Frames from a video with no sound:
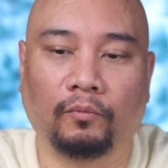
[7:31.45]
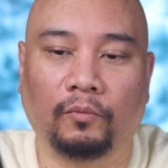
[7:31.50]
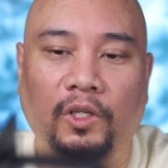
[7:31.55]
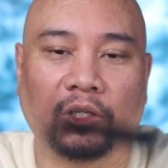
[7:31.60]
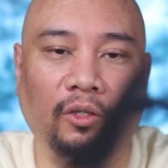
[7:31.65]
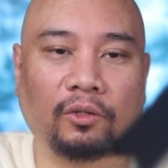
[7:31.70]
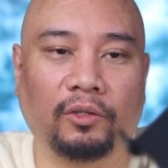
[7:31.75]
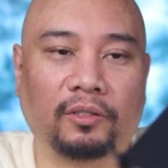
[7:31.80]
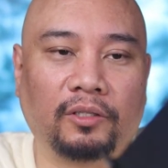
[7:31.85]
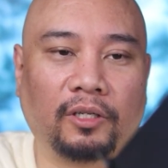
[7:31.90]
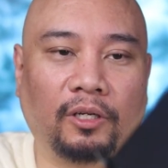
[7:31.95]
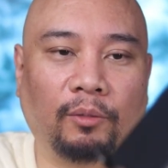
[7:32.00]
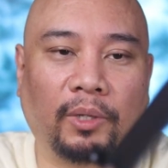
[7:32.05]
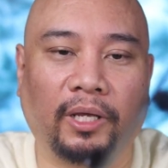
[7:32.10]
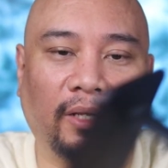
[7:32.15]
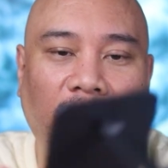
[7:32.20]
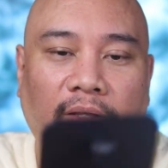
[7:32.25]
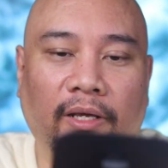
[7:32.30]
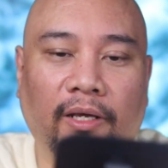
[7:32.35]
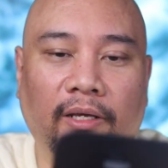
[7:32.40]
And you can set it up
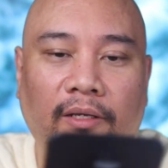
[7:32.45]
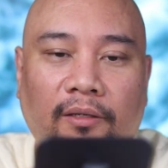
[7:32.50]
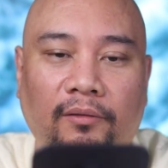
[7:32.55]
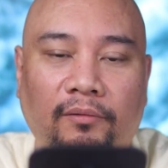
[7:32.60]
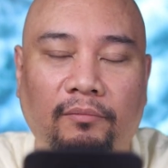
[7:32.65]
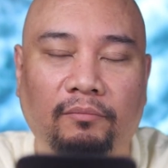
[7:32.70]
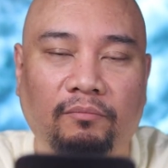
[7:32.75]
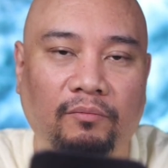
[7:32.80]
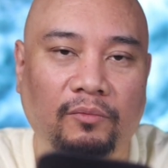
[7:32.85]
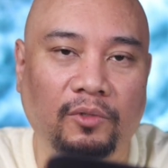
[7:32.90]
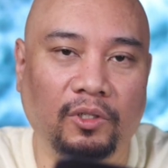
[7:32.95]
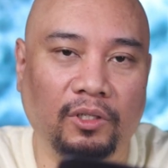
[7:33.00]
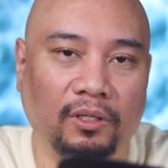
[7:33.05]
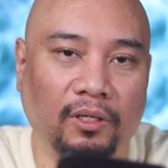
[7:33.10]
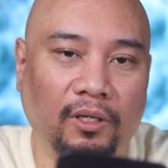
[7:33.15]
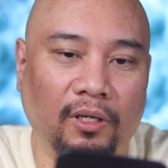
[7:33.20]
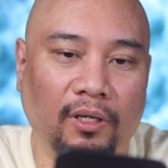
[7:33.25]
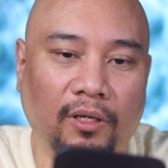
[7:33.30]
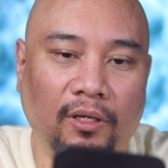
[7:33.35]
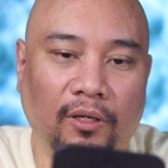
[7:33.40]
like that.
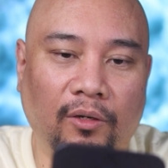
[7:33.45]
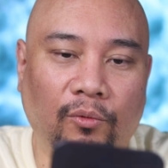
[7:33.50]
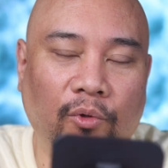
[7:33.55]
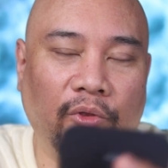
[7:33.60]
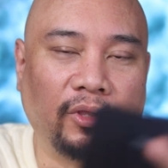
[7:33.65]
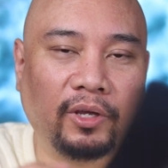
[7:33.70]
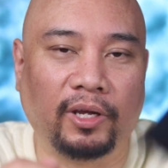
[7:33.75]
One